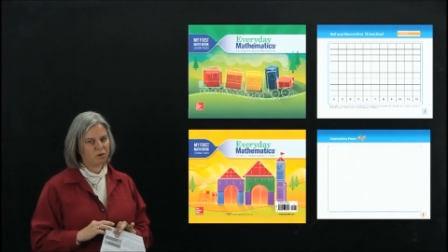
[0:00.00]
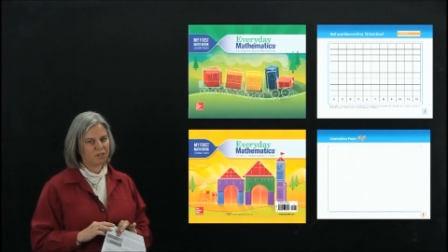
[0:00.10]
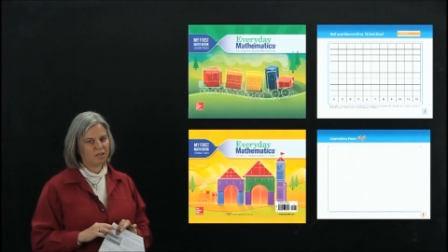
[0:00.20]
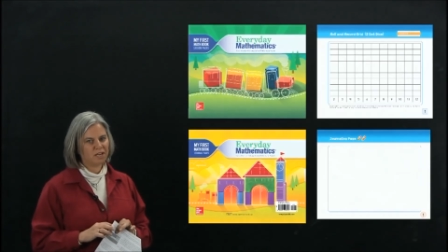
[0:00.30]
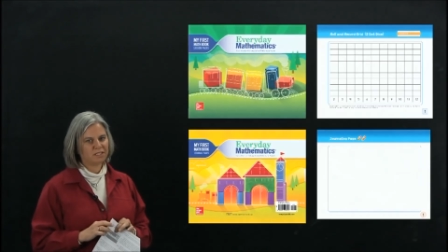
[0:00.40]
on
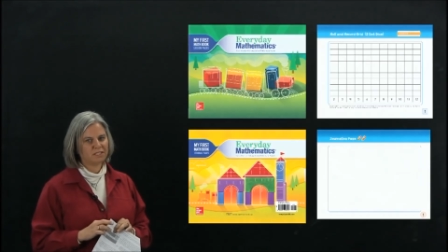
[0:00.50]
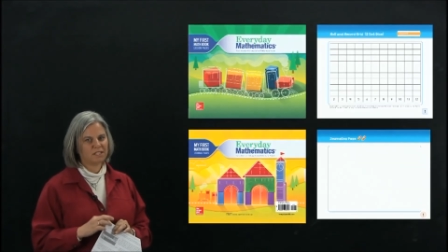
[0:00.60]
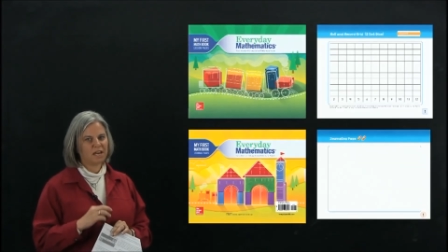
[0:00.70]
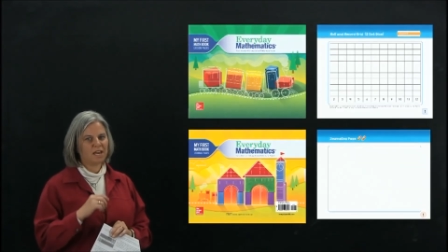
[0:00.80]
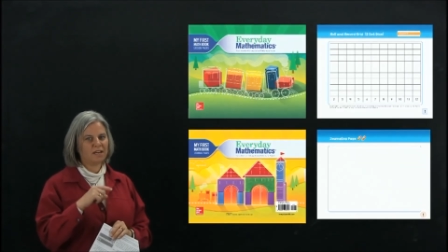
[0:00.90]
the next
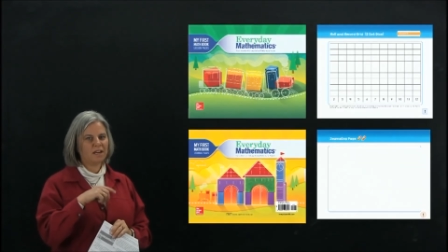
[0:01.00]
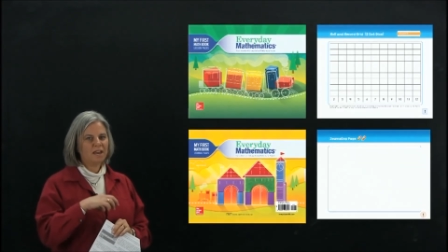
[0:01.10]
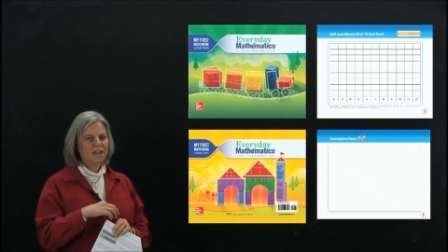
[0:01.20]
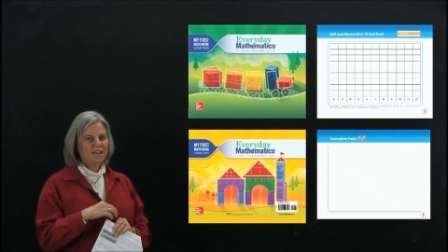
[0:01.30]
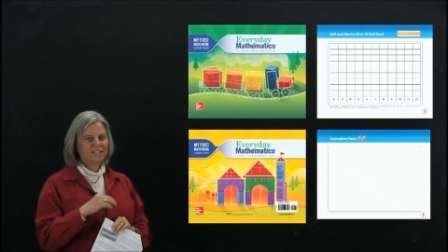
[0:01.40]
slide.
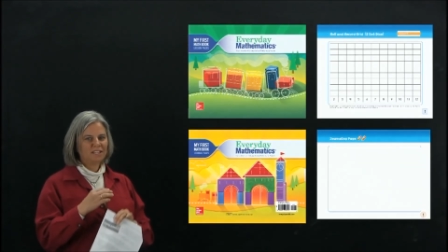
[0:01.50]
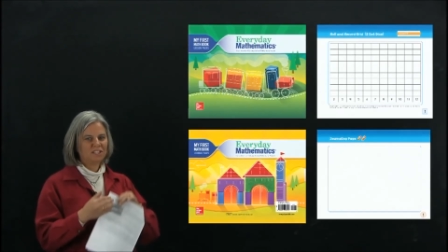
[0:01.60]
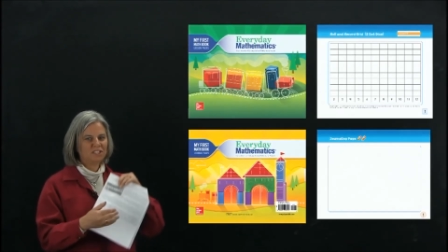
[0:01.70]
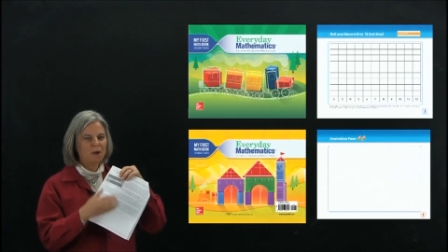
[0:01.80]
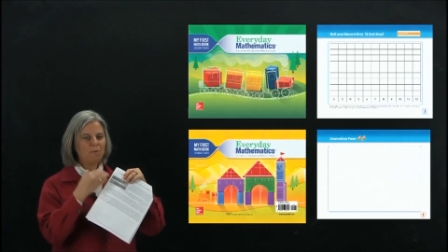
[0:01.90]
It's a
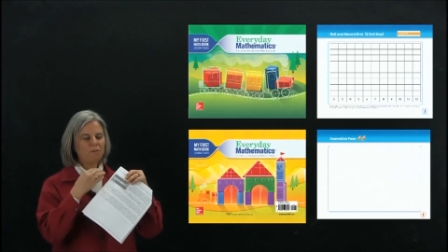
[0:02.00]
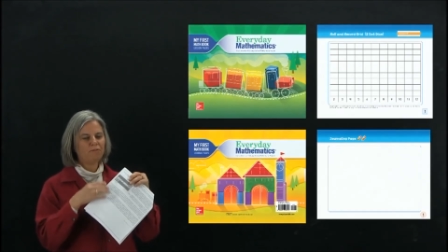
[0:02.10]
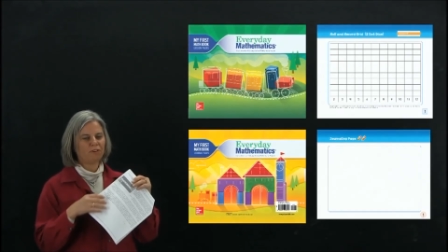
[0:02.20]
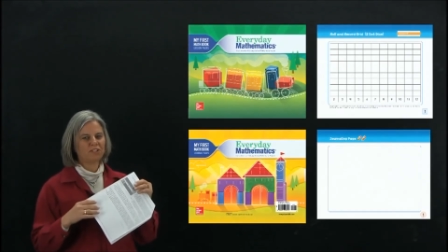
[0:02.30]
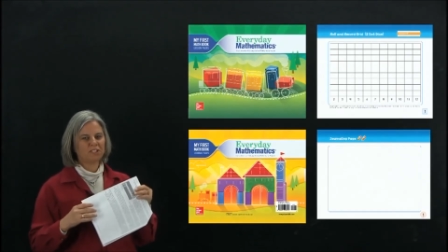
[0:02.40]

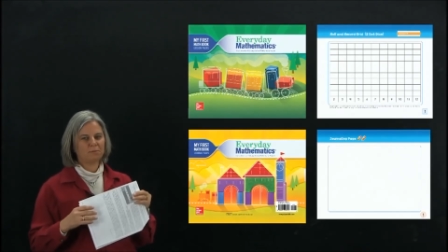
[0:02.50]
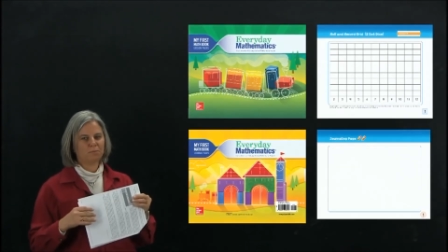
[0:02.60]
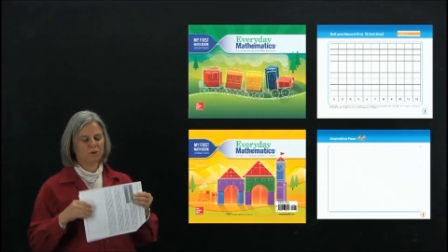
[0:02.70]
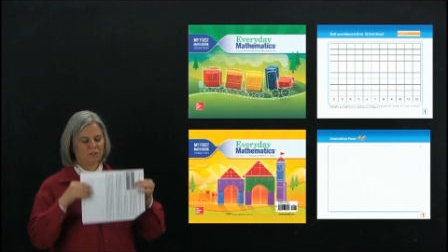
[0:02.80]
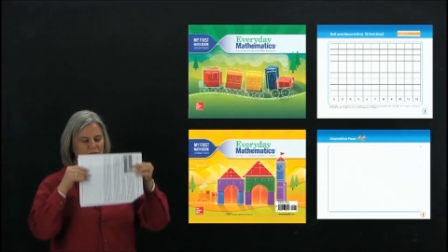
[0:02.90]
double-fronted book, so